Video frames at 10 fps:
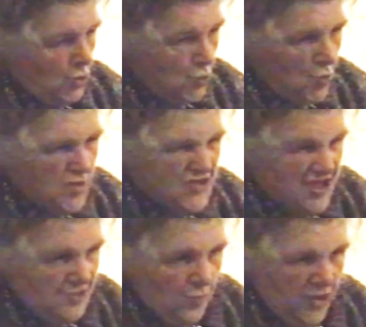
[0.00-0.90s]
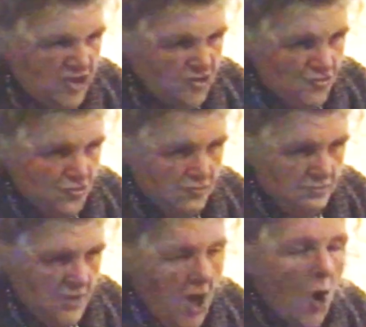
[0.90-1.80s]
who was in which room,
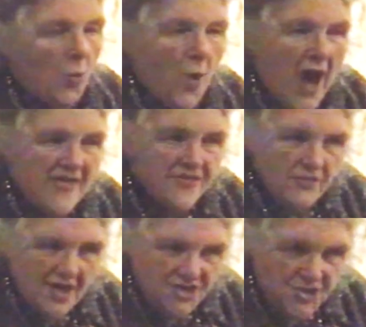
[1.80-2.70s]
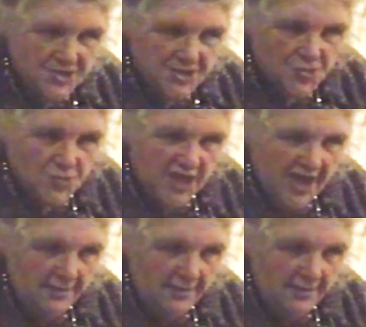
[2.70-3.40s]
where the registers were